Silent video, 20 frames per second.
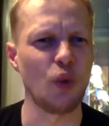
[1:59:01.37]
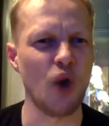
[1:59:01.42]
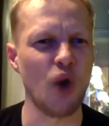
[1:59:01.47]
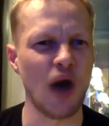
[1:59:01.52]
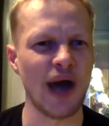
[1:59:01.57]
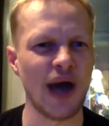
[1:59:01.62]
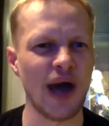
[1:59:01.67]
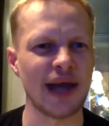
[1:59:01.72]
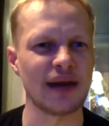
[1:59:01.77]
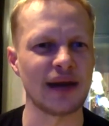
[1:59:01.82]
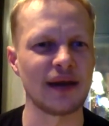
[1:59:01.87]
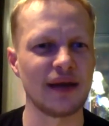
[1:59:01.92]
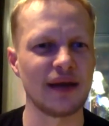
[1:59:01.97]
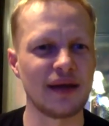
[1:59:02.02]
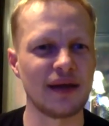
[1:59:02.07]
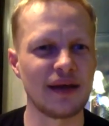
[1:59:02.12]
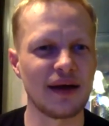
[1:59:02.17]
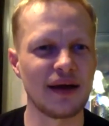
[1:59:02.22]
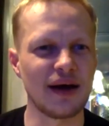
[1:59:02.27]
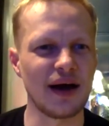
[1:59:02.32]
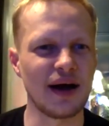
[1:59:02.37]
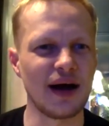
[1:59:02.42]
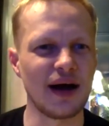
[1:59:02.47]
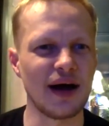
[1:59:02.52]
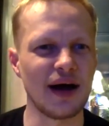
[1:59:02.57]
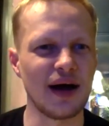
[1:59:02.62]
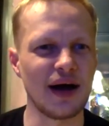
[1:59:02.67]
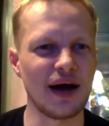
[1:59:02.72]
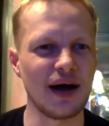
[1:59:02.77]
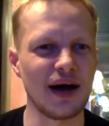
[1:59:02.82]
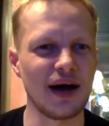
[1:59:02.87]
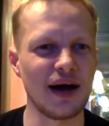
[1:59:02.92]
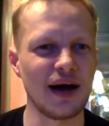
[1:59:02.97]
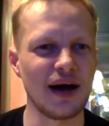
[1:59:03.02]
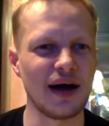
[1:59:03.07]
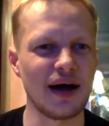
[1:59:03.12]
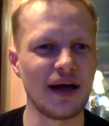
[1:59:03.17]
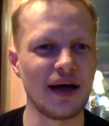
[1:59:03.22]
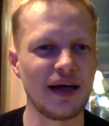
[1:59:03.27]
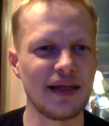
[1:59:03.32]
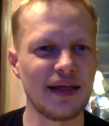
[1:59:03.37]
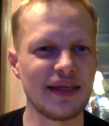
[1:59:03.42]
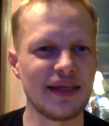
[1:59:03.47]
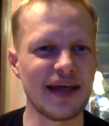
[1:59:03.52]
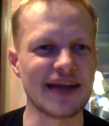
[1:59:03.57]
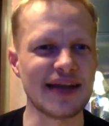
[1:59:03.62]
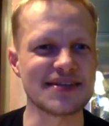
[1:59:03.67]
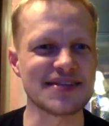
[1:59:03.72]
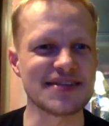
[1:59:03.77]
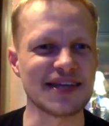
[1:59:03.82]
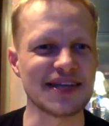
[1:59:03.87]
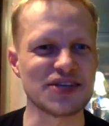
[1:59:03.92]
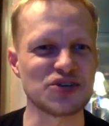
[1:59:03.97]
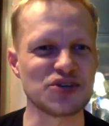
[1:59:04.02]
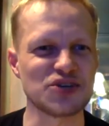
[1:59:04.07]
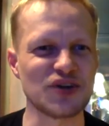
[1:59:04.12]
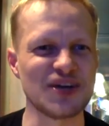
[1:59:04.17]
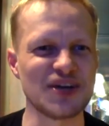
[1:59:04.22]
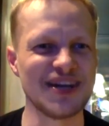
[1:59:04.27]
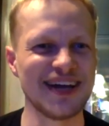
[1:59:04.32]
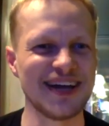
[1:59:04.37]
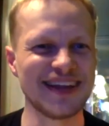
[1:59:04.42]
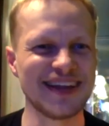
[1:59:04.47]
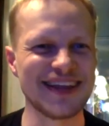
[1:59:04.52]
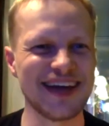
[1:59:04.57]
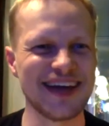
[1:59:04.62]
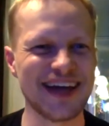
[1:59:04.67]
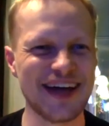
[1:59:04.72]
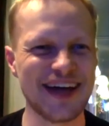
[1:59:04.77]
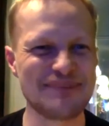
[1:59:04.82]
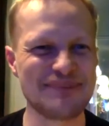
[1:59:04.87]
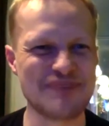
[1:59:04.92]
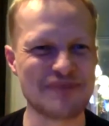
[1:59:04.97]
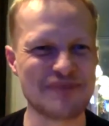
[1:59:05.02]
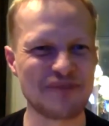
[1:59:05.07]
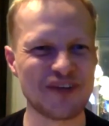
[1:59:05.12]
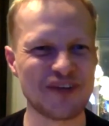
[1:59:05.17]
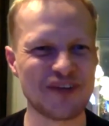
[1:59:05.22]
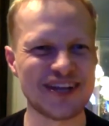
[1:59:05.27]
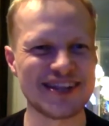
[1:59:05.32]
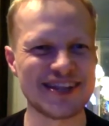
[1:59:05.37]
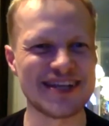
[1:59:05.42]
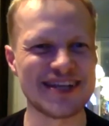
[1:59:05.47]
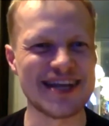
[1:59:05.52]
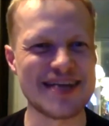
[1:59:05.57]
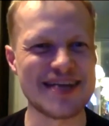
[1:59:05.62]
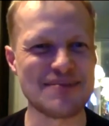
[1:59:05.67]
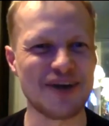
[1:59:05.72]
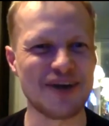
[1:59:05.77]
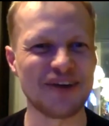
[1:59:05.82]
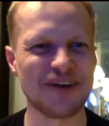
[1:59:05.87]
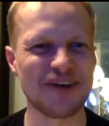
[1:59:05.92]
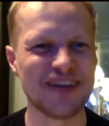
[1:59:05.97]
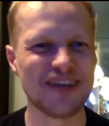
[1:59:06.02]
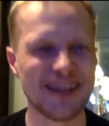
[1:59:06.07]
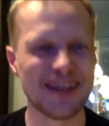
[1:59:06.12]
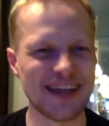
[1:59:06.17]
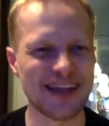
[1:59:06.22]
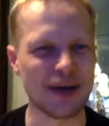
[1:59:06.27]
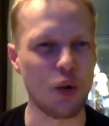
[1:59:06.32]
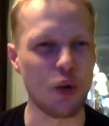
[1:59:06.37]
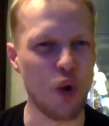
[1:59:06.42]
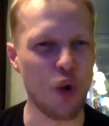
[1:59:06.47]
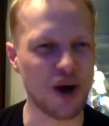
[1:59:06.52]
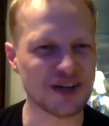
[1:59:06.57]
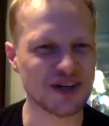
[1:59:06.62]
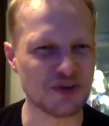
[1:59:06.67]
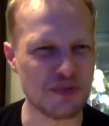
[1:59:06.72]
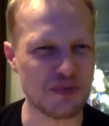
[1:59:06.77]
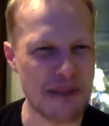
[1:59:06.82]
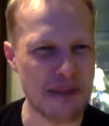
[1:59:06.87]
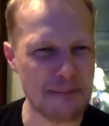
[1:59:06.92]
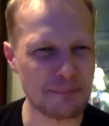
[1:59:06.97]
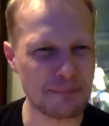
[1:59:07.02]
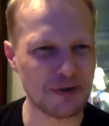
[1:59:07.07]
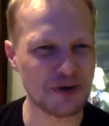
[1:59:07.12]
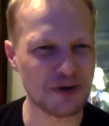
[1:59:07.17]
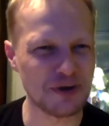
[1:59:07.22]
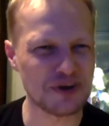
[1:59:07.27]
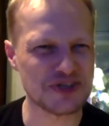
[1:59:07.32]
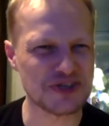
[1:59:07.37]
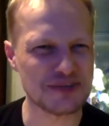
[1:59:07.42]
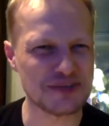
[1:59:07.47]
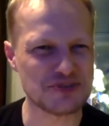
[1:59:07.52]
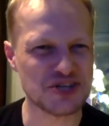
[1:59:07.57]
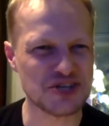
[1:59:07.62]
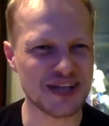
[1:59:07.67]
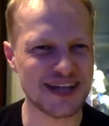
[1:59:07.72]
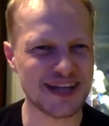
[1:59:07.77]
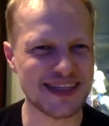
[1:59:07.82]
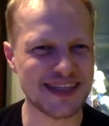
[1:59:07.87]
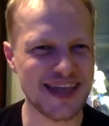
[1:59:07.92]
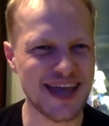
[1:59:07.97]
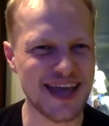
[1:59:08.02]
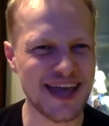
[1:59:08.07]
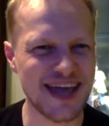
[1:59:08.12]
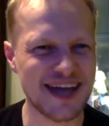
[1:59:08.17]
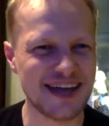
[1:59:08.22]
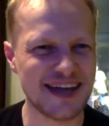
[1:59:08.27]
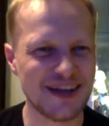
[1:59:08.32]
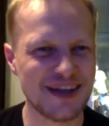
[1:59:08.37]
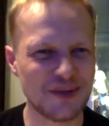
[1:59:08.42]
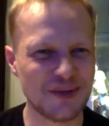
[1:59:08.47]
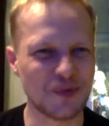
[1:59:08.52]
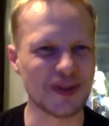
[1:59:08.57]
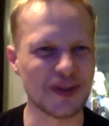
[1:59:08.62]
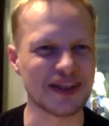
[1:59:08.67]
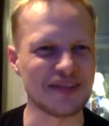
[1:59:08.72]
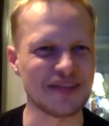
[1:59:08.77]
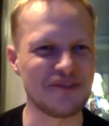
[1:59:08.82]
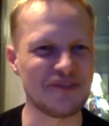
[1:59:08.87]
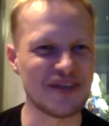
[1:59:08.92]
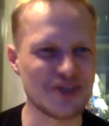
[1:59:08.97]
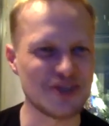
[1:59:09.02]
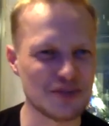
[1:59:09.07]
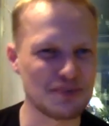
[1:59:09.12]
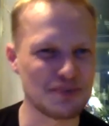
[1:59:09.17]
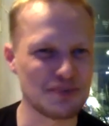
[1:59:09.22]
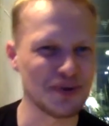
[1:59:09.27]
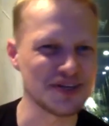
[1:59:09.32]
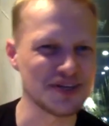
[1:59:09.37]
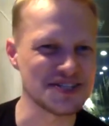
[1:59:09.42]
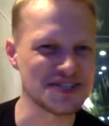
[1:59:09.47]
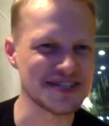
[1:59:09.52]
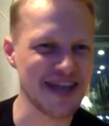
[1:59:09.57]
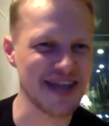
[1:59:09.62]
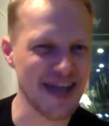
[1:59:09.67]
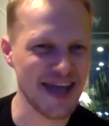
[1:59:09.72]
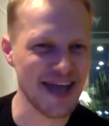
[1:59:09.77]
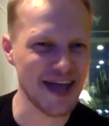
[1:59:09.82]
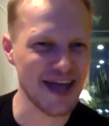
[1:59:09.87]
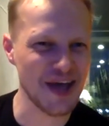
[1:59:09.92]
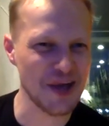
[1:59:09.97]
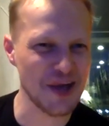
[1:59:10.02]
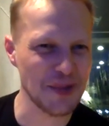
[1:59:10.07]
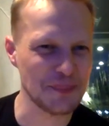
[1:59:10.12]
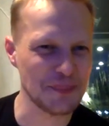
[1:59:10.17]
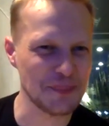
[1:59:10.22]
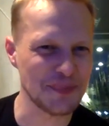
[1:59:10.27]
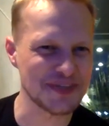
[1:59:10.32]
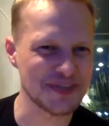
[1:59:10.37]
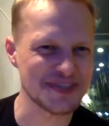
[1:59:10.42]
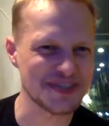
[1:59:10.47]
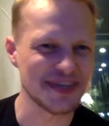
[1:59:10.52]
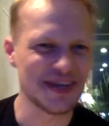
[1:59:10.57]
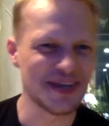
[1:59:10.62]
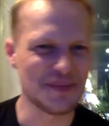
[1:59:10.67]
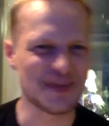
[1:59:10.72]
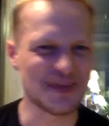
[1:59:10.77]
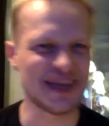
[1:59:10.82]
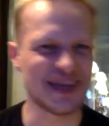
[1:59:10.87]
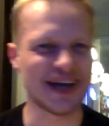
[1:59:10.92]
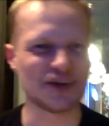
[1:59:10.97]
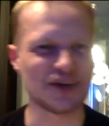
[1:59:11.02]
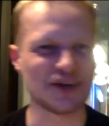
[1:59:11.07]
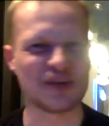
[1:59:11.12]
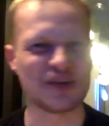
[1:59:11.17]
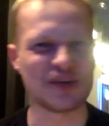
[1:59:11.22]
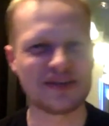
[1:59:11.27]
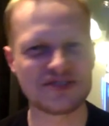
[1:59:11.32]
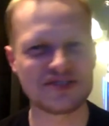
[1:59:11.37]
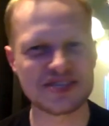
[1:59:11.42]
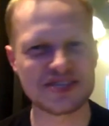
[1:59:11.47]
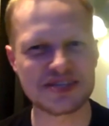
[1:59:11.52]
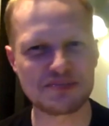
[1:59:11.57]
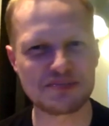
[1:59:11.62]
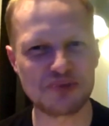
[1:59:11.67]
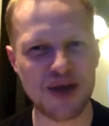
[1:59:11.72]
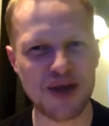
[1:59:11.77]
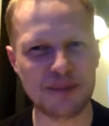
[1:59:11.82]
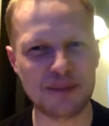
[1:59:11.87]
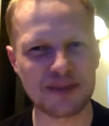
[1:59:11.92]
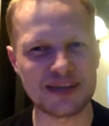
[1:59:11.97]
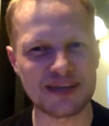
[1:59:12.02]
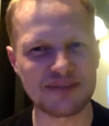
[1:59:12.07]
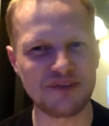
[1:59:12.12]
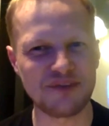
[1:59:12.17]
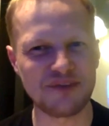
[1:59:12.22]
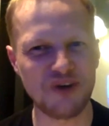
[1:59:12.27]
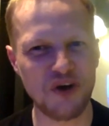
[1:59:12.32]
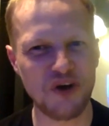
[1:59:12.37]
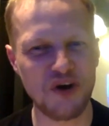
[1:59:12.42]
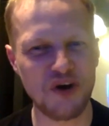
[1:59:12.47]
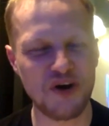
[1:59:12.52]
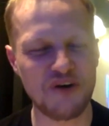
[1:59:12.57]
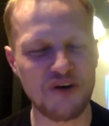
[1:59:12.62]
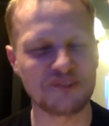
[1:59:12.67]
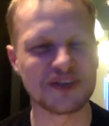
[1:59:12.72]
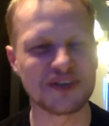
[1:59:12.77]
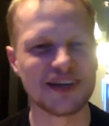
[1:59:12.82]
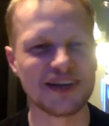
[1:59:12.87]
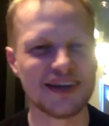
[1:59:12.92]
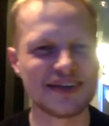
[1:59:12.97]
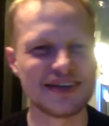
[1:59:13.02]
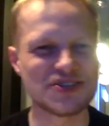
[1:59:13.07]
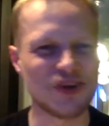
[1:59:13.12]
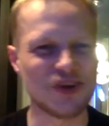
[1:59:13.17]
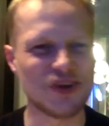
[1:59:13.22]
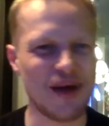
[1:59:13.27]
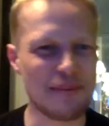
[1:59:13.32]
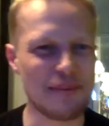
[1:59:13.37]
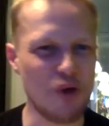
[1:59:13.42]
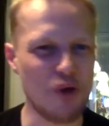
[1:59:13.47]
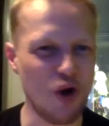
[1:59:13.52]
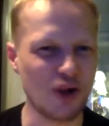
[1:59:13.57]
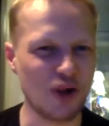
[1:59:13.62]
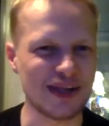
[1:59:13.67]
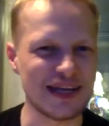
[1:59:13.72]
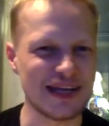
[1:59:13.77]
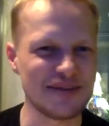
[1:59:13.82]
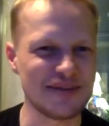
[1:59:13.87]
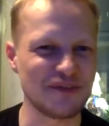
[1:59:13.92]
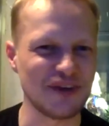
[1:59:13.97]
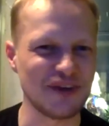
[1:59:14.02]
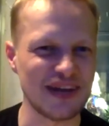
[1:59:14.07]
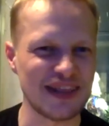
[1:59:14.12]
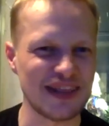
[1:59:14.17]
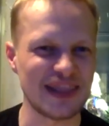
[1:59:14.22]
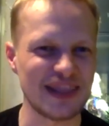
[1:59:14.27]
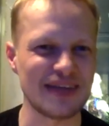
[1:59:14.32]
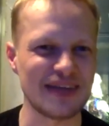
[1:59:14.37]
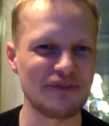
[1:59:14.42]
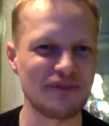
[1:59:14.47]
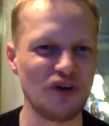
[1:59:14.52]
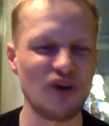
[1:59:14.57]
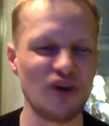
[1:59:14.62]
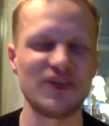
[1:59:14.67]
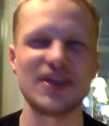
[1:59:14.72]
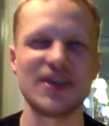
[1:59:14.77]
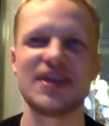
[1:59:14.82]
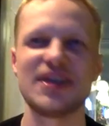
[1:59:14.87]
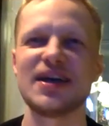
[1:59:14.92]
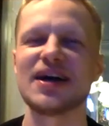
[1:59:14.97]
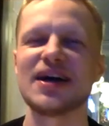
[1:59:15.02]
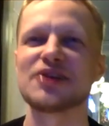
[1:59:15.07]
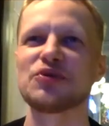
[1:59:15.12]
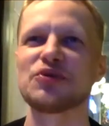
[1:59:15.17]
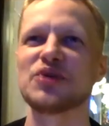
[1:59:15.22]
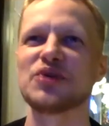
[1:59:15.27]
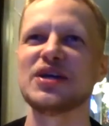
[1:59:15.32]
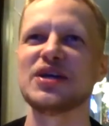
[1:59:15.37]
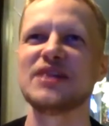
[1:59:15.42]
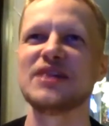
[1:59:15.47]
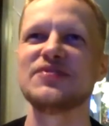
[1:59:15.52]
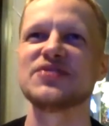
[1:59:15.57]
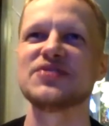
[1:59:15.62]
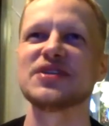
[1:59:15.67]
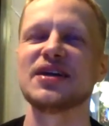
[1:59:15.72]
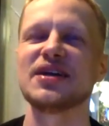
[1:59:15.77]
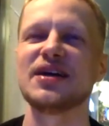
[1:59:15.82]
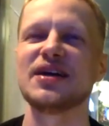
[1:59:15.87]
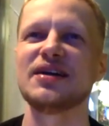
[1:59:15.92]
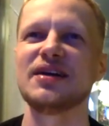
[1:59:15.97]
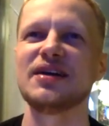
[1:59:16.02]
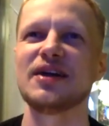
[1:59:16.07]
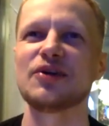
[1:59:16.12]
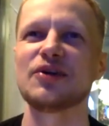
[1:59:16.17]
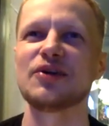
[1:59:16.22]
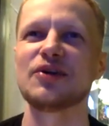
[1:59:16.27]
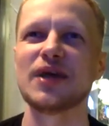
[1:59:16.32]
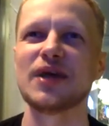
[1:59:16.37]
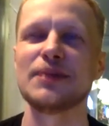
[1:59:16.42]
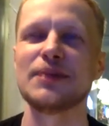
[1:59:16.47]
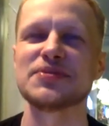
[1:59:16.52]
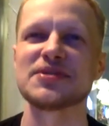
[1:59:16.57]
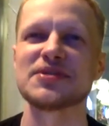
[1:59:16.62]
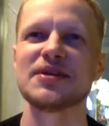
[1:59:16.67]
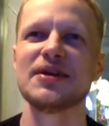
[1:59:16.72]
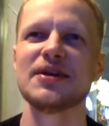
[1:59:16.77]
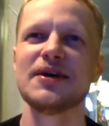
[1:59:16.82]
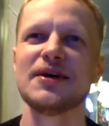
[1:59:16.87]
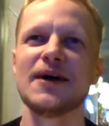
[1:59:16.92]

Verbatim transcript: wine. Uh, that is like strange that I'm forgetting the name of, like A Walk to Remember or some shit like that, where like the vineyard burns down, but Keanu Reeves is prominently involved. So I'm all in for anything involving Keanu Reeves and, and grapes.